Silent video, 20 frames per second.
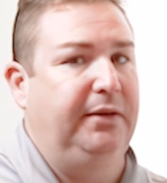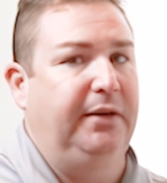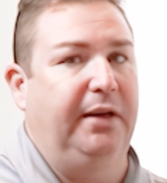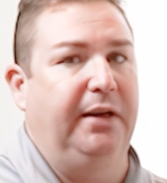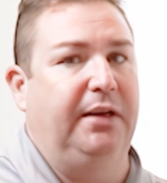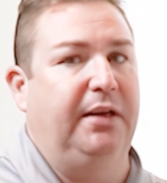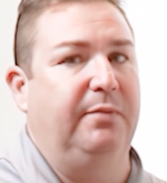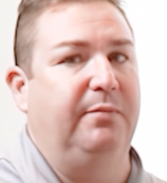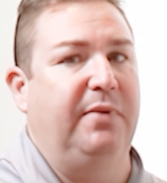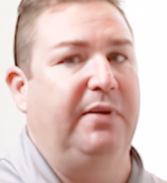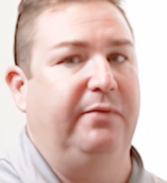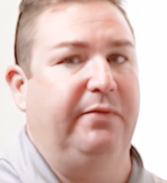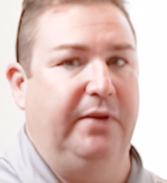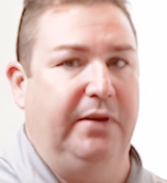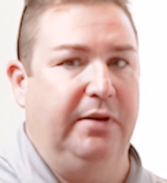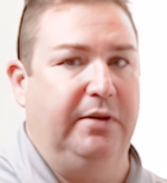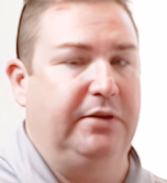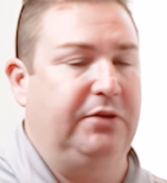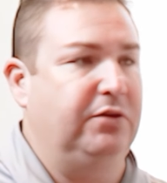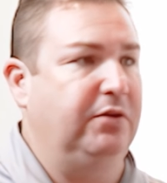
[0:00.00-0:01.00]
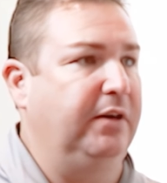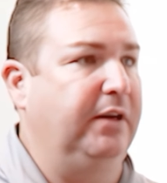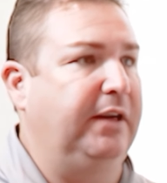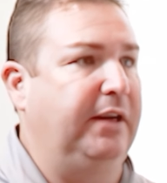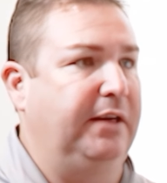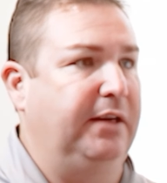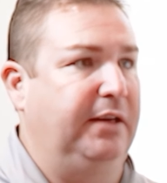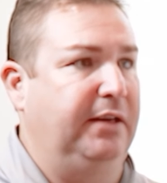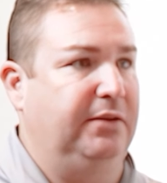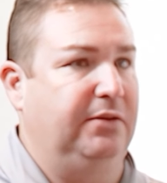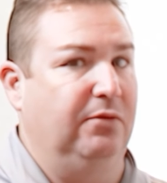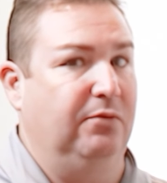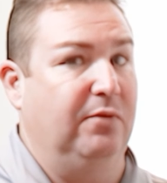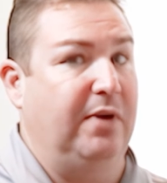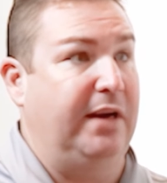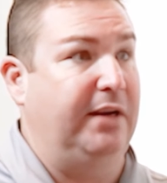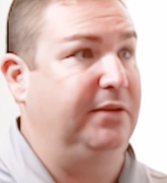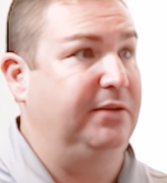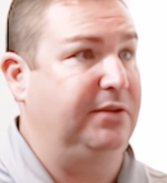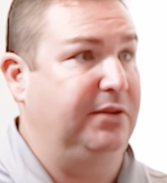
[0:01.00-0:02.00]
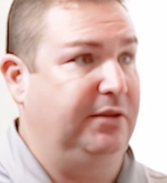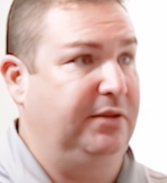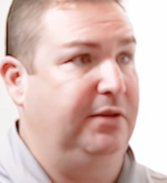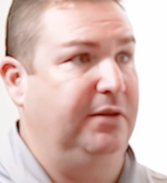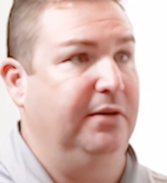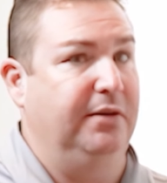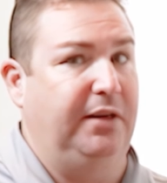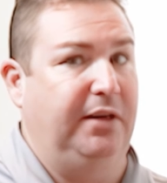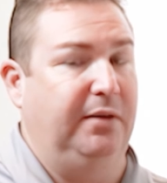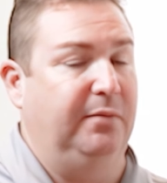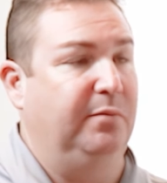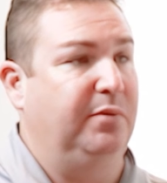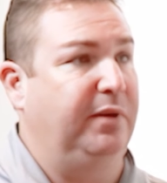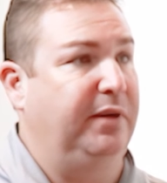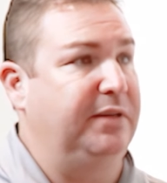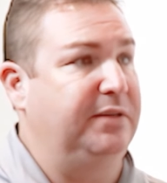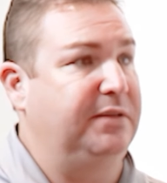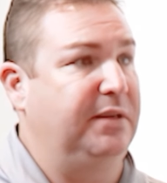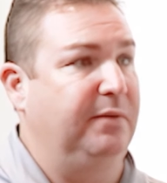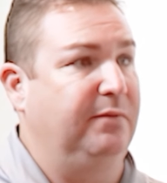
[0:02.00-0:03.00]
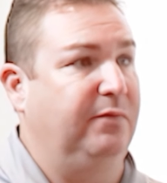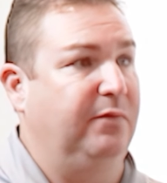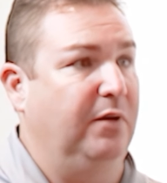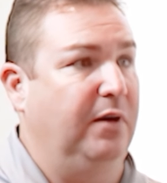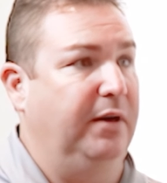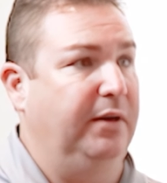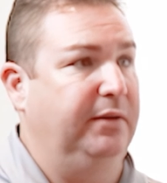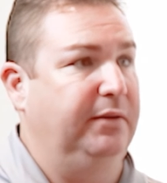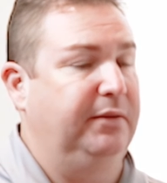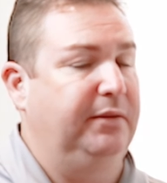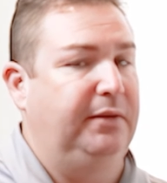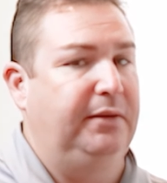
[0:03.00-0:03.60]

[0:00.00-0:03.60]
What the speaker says: it can be very tricky to get the right security in place up front.